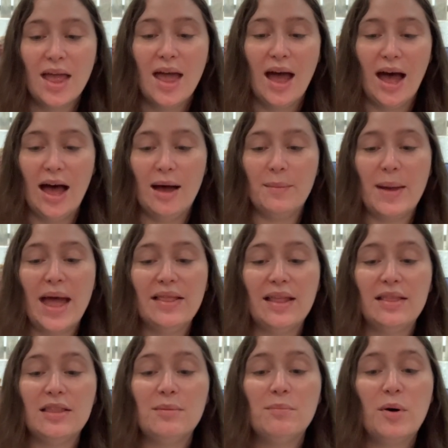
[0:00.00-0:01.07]
And
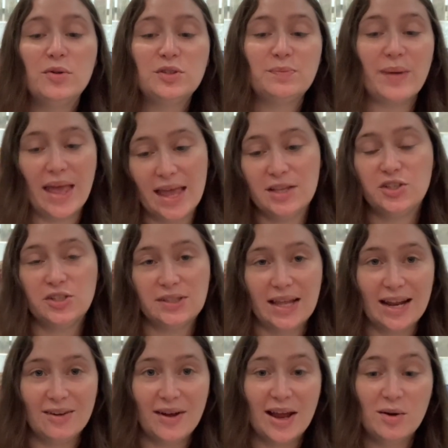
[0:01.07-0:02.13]
then the most pages that
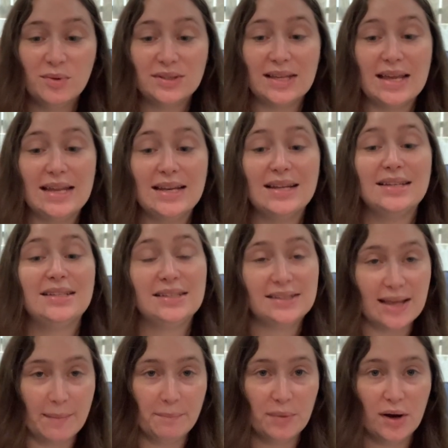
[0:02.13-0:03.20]
I read was in
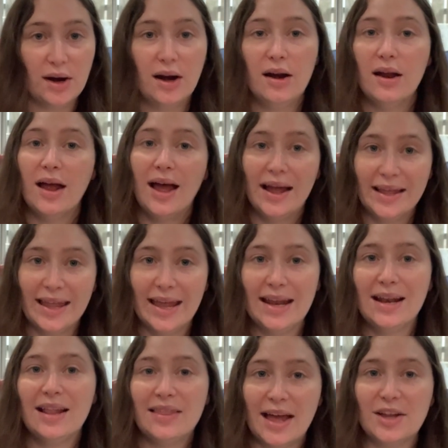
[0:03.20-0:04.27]
December.
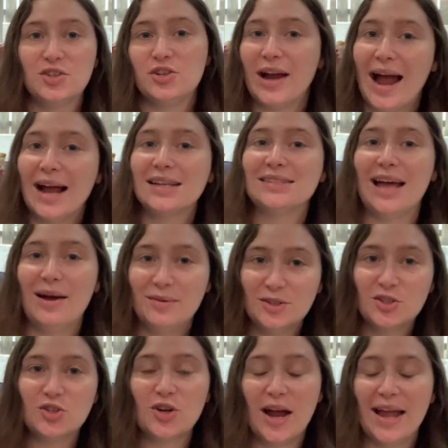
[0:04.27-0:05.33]
Again, that tracks. I
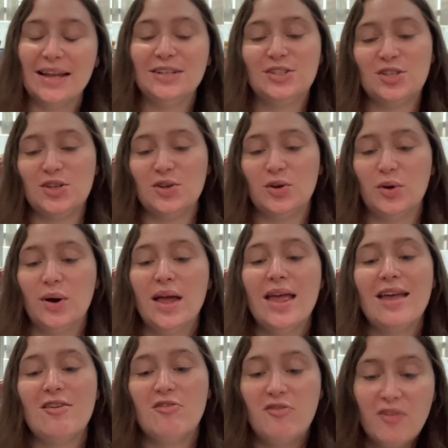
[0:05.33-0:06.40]
was trying to
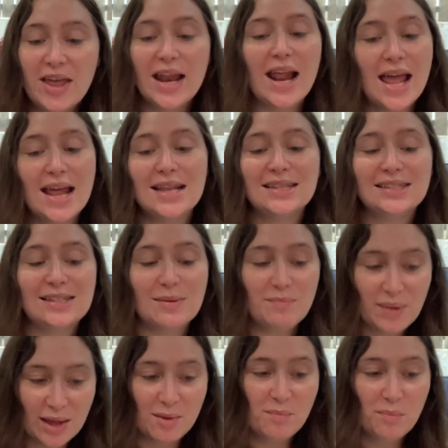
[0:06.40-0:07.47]
fit in some
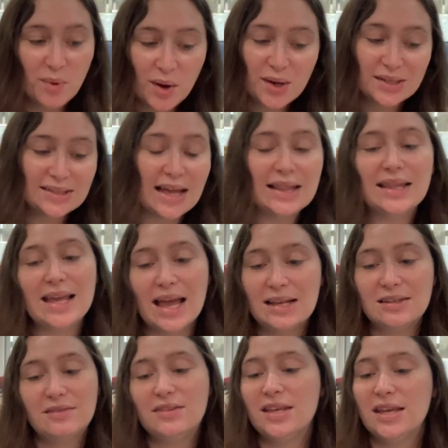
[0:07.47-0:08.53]
big books at the
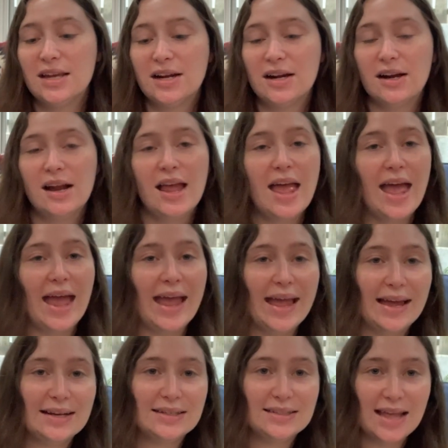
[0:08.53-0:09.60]
end of the year,
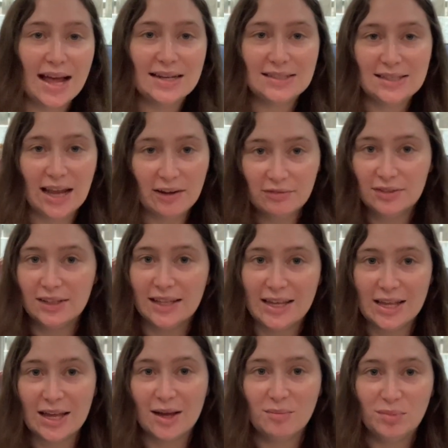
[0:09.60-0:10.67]
and that
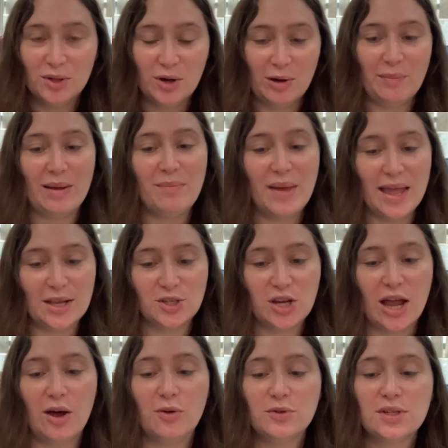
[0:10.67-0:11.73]
definitely blew up my page
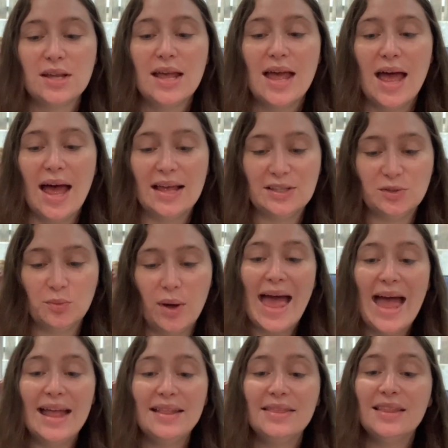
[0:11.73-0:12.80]
count as well.
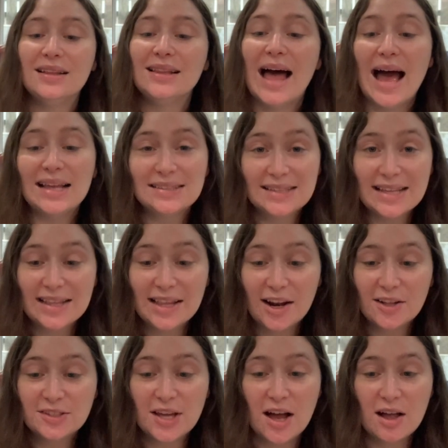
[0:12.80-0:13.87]
And the last thing that I'll
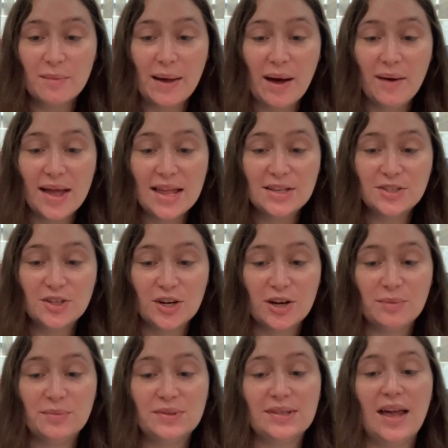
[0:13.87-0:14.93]
talk about in
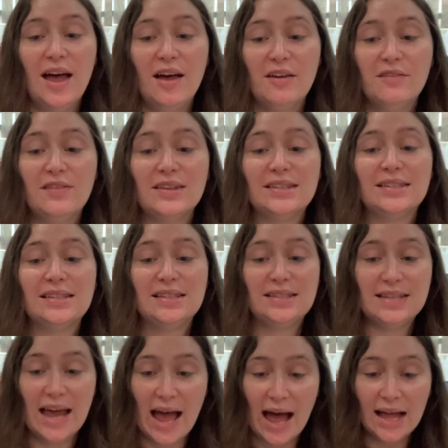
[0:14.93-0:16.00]
terms of
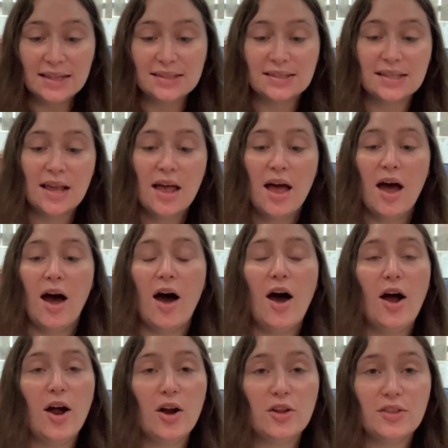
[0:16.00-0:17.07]
stats
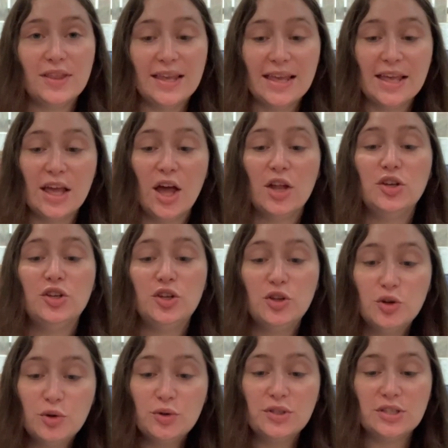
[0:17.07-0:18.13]
are the
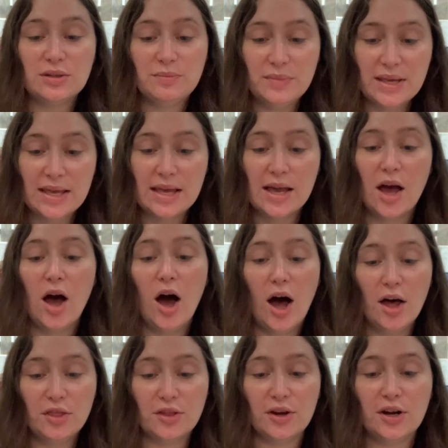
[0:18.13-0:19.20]
new to me
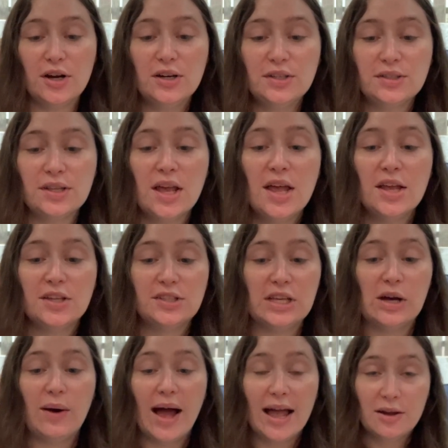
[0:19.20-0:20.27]
authors.
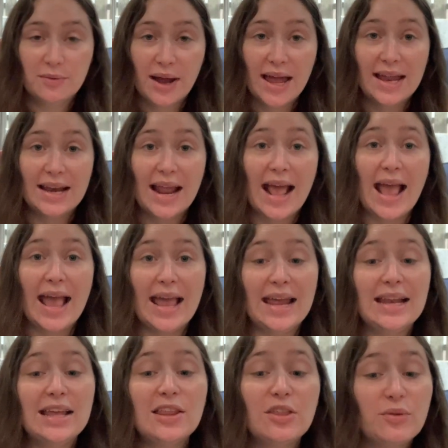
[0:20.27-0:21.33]
So I read
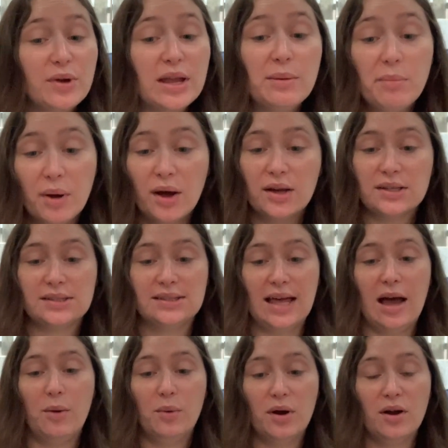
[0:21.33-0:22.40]
83 books
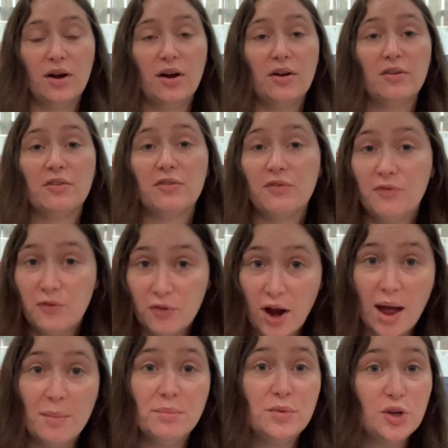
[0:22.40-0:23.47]
that were
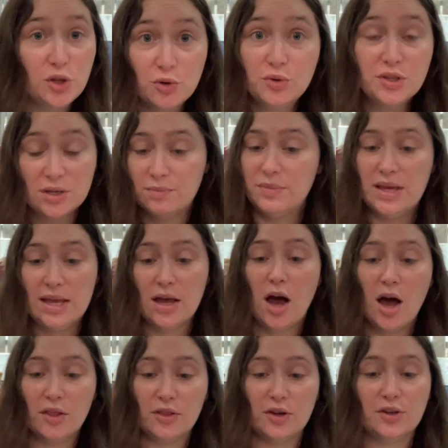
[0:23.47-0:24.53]
from new to me
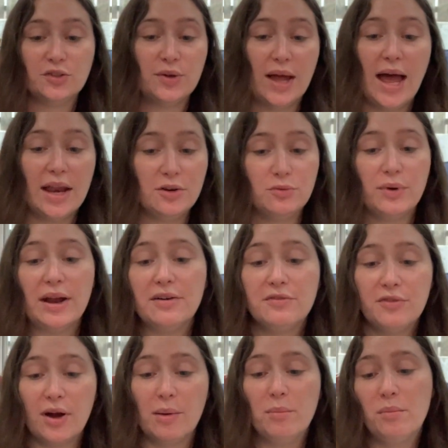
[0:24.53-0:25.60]
authors, so I hadn't read
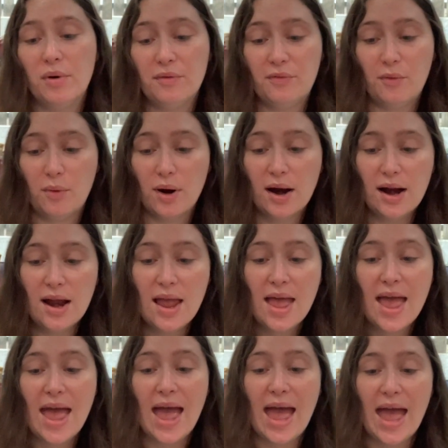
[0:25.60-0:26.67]
from before,
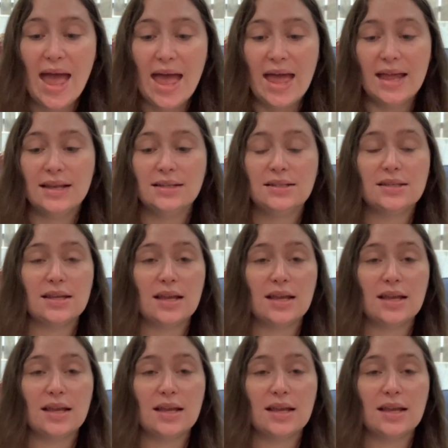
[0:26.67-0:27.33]
and